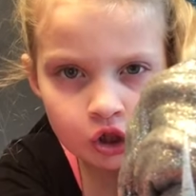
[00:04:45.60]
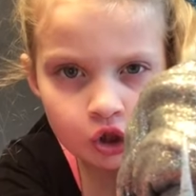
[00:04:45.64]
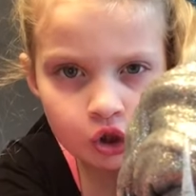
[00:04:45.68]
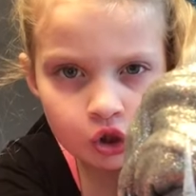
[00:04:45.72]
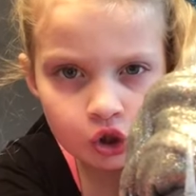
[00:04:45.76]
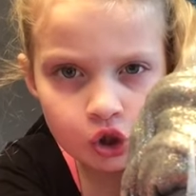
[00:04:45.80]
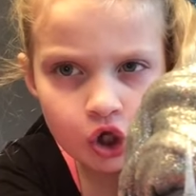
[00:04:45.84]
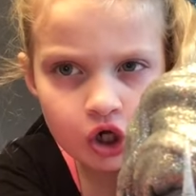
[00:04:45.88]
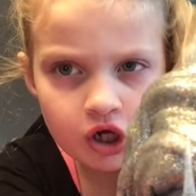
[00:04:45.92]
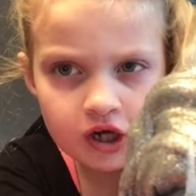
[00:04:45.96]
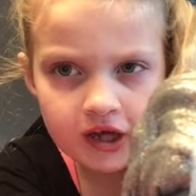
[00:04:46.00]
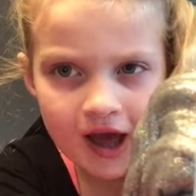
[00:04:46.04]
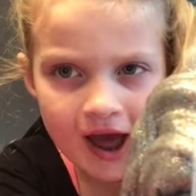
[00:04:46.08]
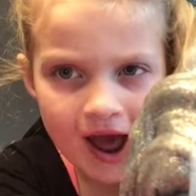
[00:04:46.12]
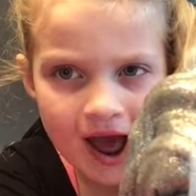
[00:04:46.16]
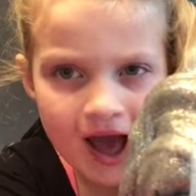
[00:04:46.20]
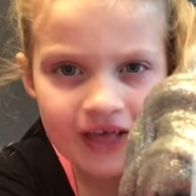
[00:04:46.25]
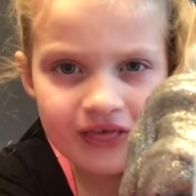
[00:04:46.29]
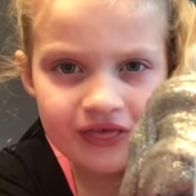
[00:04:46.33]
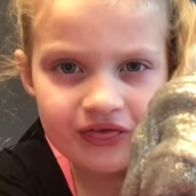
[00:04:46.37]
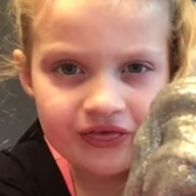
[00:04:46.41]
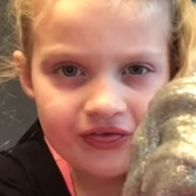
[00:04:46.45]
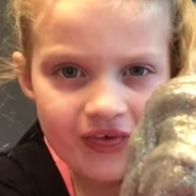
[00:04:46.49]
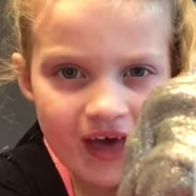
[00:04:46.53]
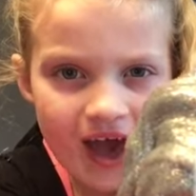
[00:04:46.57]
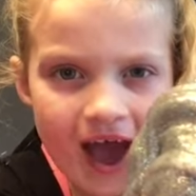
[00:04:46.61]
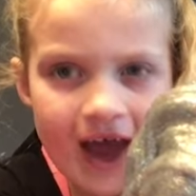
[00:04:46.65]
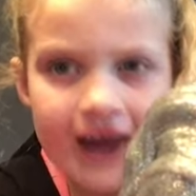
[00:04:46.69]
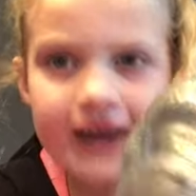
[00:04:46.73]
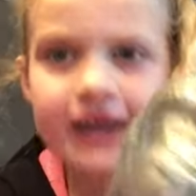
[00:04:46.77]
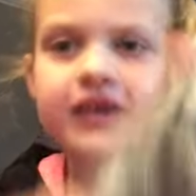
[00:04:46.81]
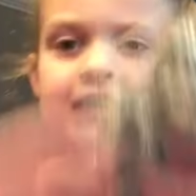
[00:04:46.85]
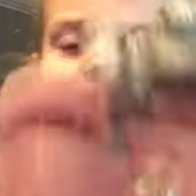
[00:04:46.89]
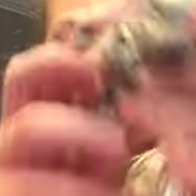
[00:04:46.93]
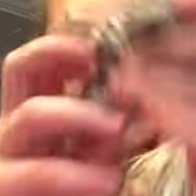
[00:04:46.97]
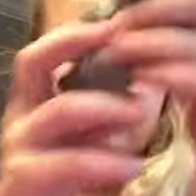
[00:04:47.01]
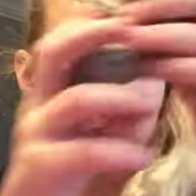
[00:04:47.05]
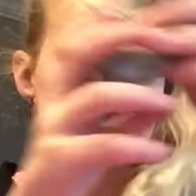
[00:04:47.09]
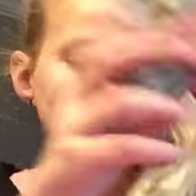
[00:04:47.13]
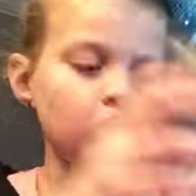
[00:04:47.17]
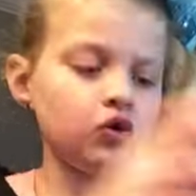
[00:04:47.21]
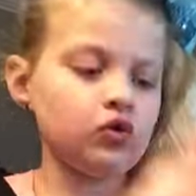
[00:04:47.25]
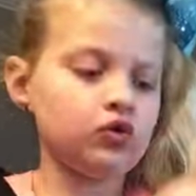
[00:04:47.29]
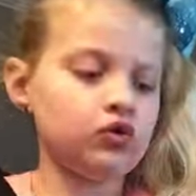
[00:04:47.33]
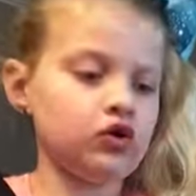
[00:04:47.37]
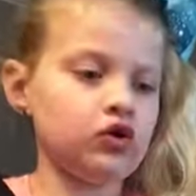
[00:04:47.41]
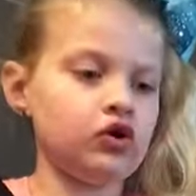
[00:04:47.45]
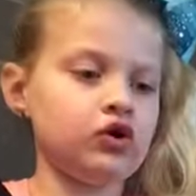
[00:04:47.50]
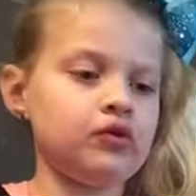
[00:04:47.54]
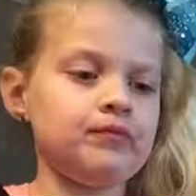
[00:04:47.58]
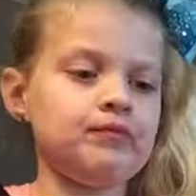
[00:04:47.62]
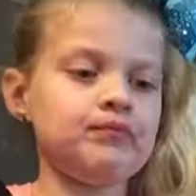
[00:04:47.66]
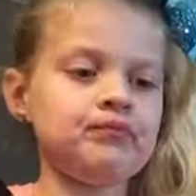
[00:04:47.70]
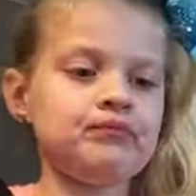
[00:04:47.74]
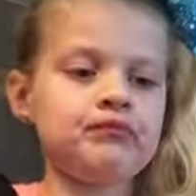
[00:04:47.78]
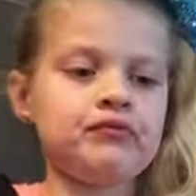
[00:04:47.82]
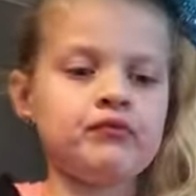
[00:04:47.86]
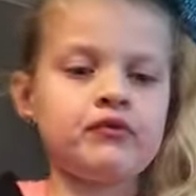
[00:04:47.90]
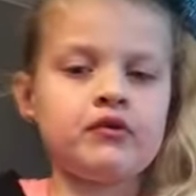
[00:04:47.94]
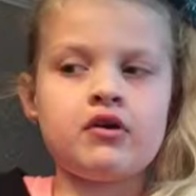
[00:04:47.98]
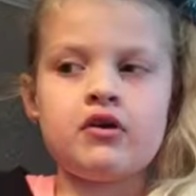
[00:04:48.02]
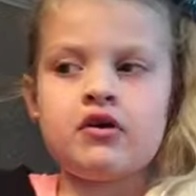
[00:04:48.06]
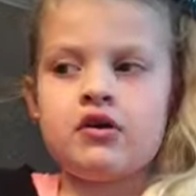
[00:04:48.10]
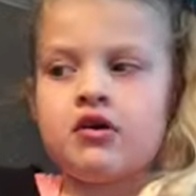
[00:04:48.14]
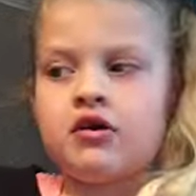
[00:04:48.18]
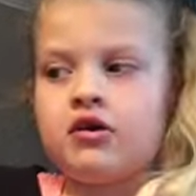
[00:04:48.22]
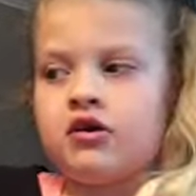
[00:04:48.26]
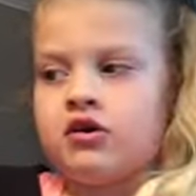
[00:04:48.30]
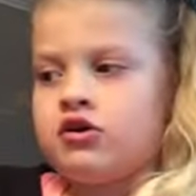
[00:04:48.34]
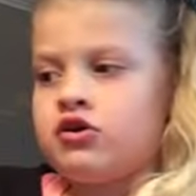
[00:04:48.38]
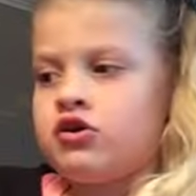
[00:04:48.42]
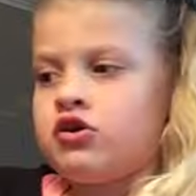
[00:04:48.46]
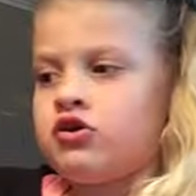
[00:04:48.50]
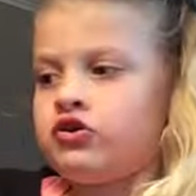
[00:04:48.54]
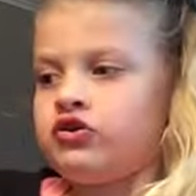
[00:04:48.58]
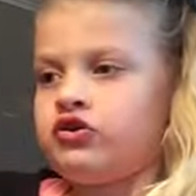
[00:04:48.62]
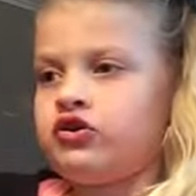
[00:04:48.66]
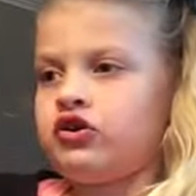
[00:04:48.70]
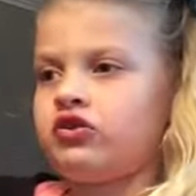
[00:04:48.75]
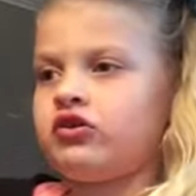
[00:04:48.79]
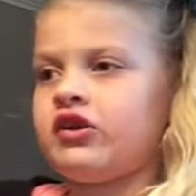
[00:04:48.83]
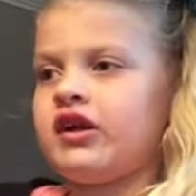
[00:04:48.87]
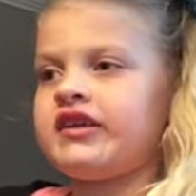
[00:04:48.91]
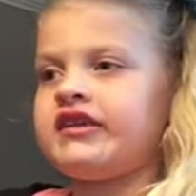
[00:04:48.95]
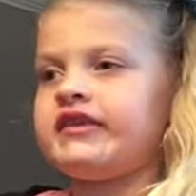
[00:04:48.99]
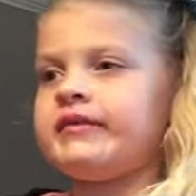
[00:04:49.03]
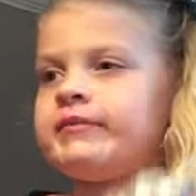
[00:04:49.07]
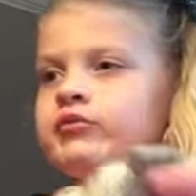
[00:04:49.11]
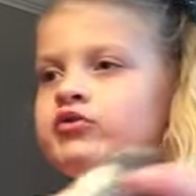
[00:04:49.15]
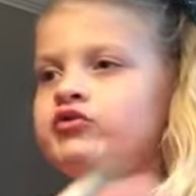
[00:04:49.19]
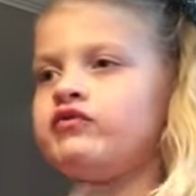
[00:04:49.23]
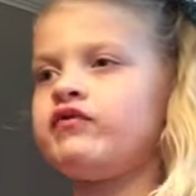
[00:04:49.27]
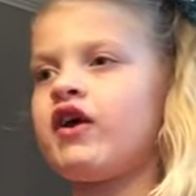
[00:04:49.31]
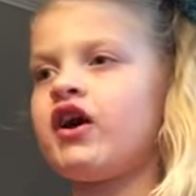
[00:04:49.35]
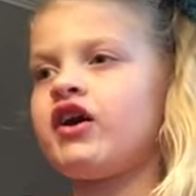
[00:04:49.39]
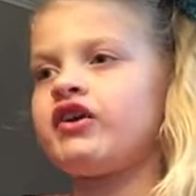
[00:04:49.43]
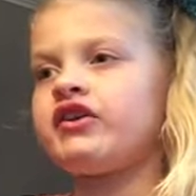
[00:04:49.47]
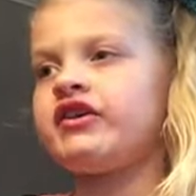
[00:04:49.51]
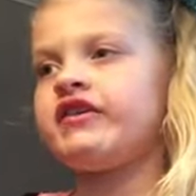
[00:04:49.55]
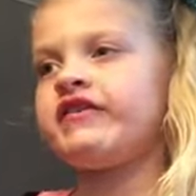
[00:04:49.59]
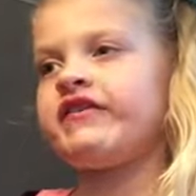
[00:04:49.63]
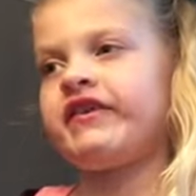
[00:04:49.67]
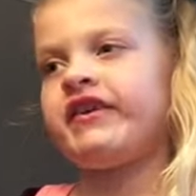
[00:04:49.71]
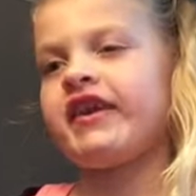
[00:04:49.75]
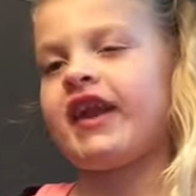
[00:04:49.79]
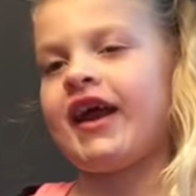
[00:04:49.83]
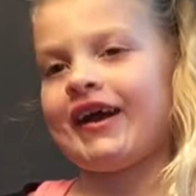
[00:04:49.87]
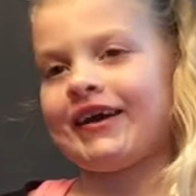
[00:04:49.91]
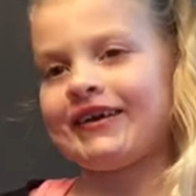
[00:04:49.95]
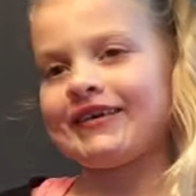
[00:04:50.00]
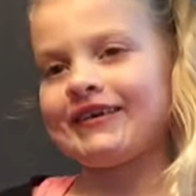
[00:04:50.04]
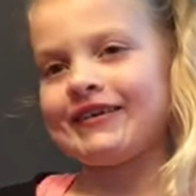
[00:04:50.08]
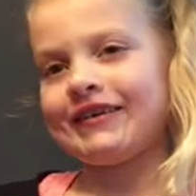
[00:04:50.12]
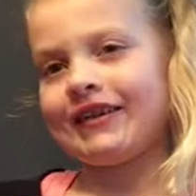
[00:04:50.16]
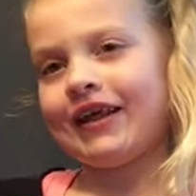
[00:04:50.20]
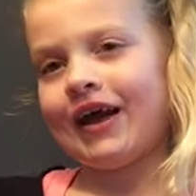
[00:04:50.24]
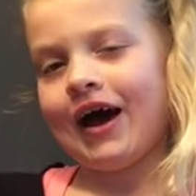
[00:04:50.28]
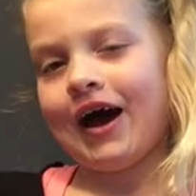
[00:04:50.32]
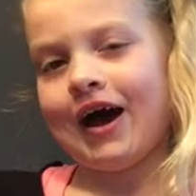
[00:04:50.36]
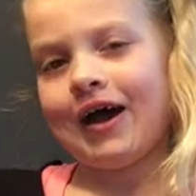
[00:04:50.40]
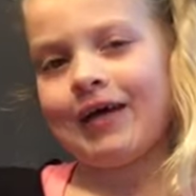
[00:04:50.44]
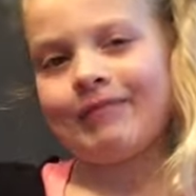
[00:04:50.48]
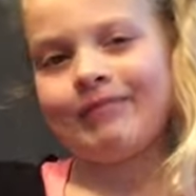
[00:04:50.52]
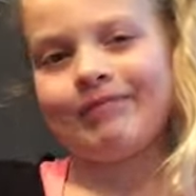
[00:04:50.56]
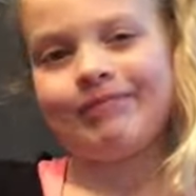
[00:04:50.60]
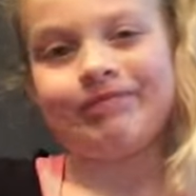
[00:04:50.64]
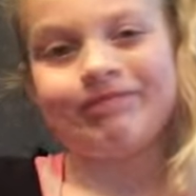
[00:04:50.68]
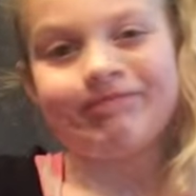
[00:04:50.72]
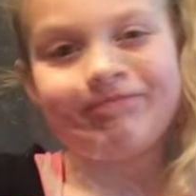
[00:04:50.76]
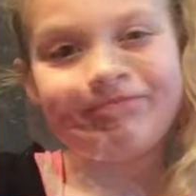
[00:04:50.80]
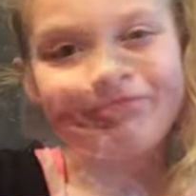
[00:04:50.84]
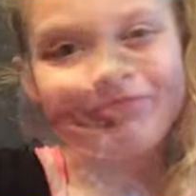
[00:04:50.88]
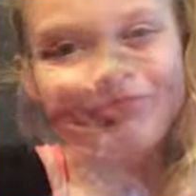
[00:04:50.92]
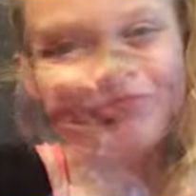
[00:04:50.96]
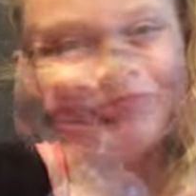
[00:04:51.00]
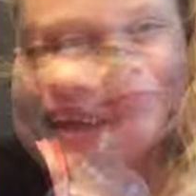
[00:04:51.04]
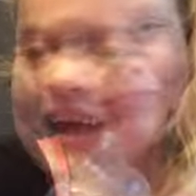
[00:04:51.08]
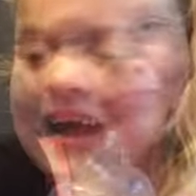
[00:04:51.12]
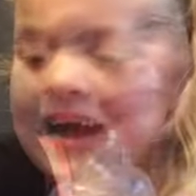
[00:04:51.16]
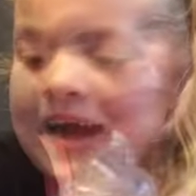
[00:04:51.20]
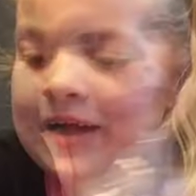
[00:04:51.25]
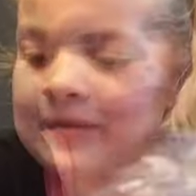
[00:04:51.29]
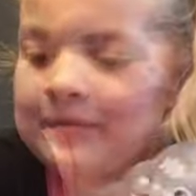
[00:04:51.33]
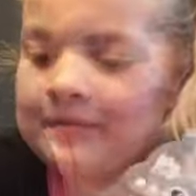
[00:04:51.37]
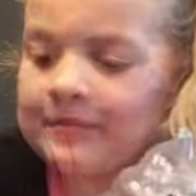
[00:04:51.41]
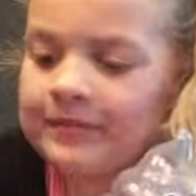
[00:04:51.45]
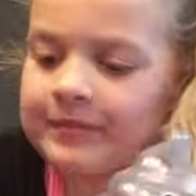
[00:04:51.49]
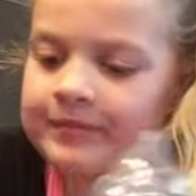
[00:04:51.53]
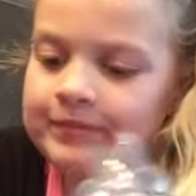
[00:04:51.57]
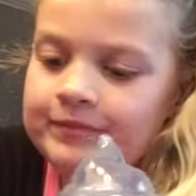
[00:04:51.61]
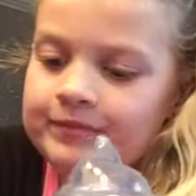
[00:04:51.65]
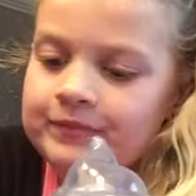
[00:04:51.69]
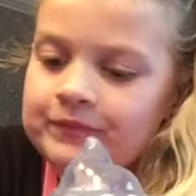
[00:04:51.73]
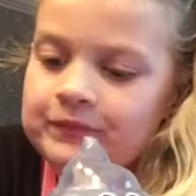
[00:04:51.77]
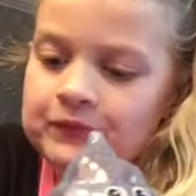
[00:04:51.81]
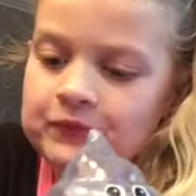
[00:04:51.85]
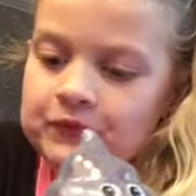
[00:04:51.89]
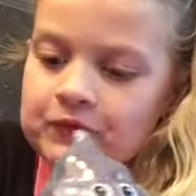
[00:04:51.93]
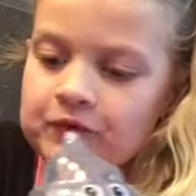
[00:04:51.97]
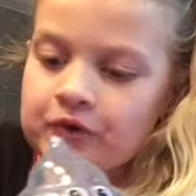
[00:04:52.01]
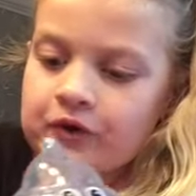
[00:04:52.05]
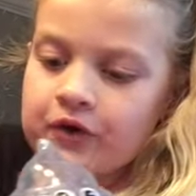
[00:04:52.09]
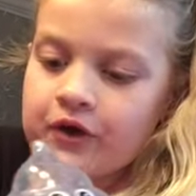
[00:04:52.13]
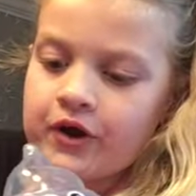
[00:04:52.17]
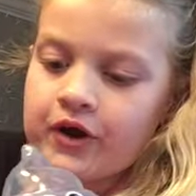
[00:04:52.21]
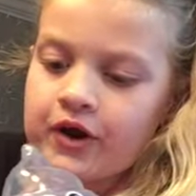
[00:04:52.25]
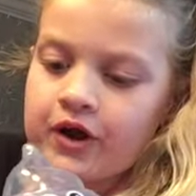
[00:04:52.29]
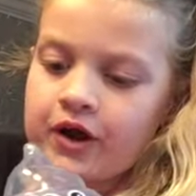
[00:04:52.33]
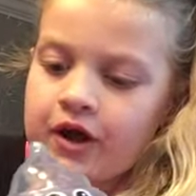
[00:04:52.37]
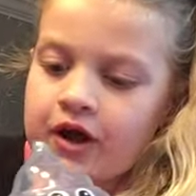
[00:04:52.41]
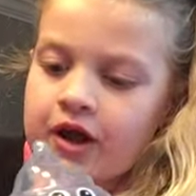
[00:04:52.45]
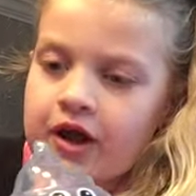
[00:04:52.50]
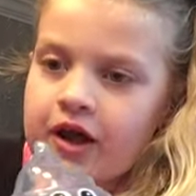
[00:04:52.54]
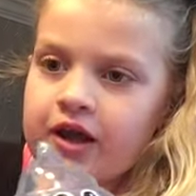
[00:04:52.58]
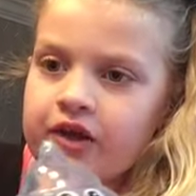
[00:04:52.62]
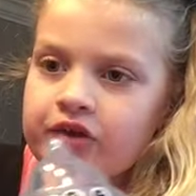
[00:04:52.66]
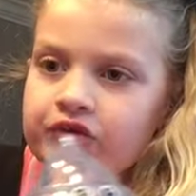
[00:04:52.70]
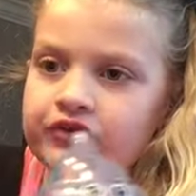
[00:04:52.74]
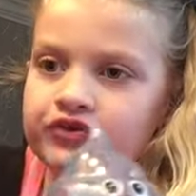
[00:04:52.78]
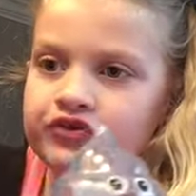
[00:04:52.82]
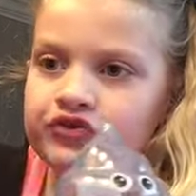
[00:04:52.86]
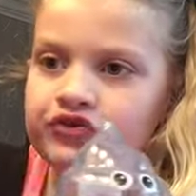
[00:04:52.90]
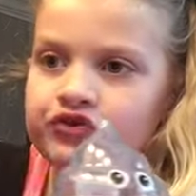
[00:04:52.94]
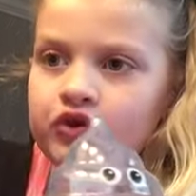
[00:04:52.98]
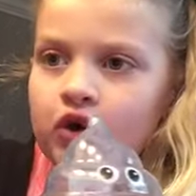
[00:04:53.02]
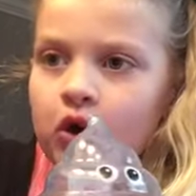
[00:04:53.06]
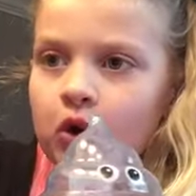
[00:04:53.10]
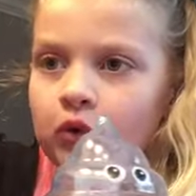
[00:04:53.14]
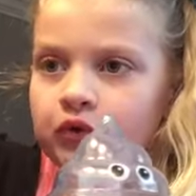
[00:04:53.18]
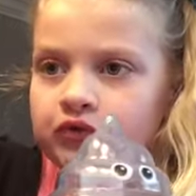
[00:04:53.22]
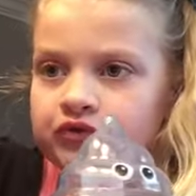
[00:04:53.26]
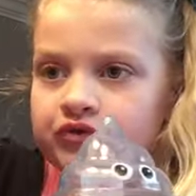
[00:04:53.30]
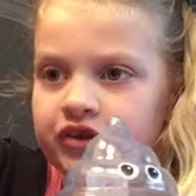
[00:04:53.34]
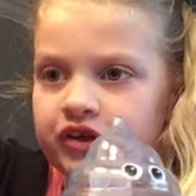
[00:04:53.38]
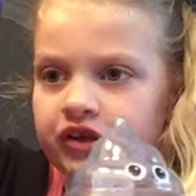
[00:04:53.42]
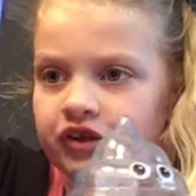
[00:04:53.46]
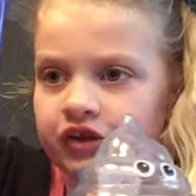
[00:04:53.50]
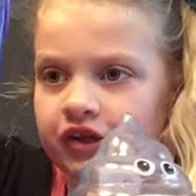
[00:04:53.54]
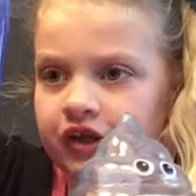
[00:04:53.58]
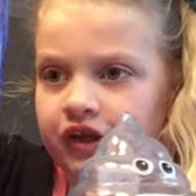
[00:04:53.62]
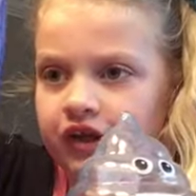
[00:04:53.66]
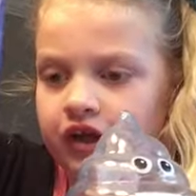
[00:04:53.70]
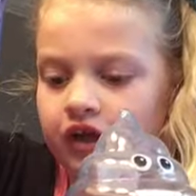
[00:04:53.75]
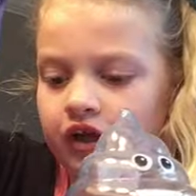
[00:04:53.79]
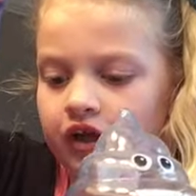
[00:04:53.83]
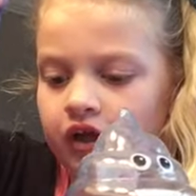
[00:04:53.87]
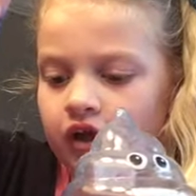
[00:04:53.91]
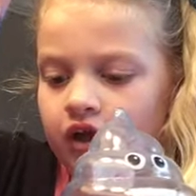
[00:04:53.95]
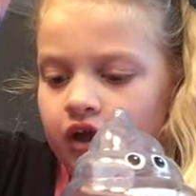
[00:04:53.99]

Look at that. It's so good. So let's move on to the next slime. The next slime is so jiggly.